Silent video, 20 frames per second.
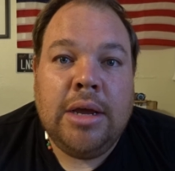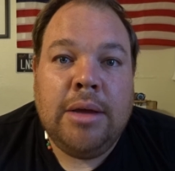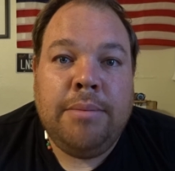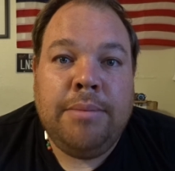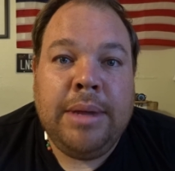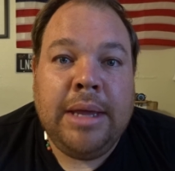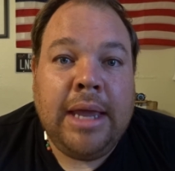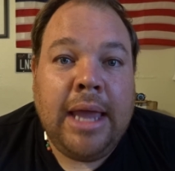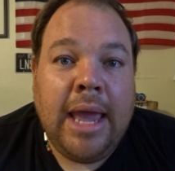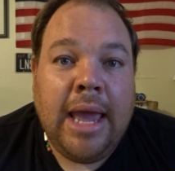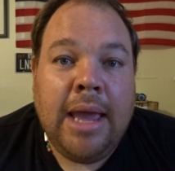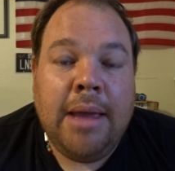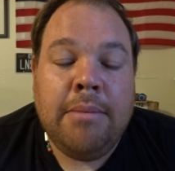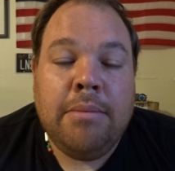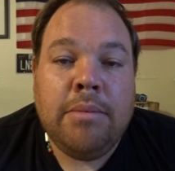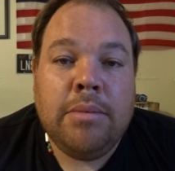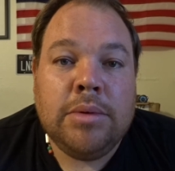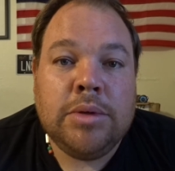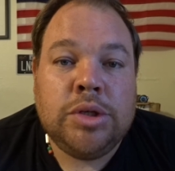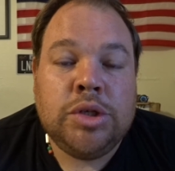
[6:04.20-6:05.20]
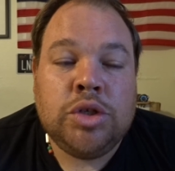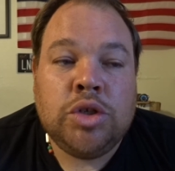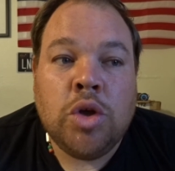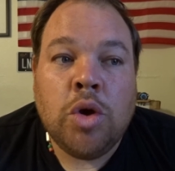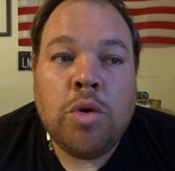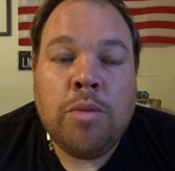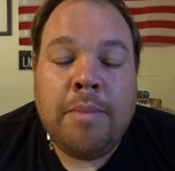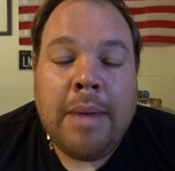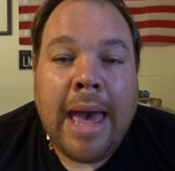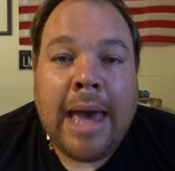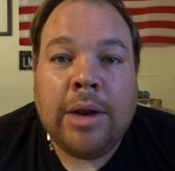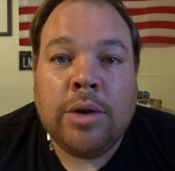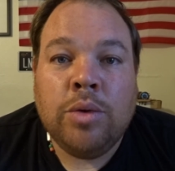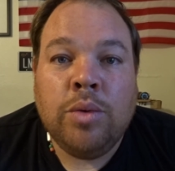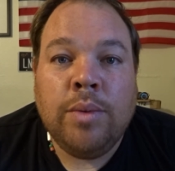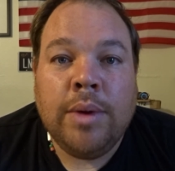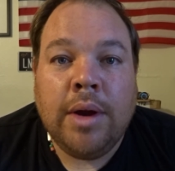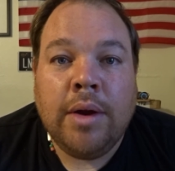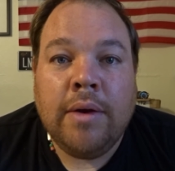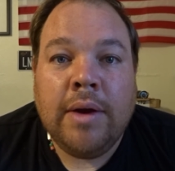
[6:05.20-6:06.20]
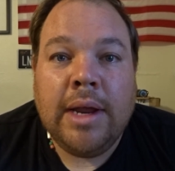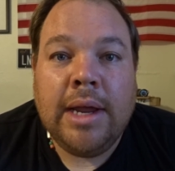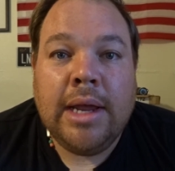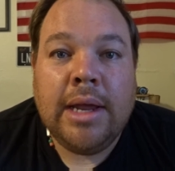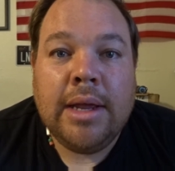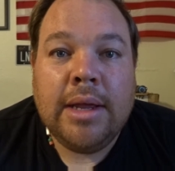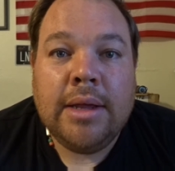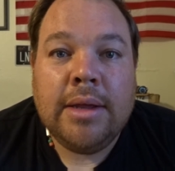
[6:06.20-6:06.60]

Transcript: became so battle weary